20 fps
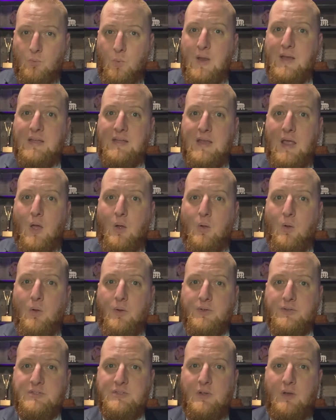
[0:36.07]
written down
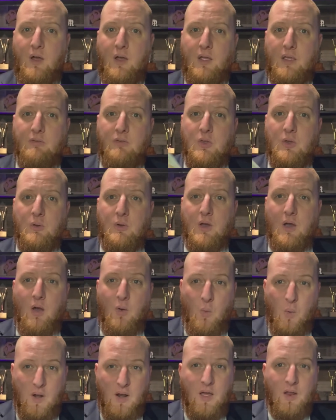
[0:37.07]
goals, I'll give you a
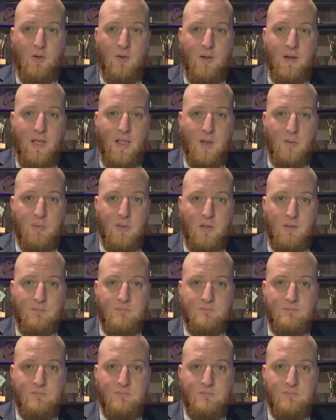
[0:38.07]
$100 bill.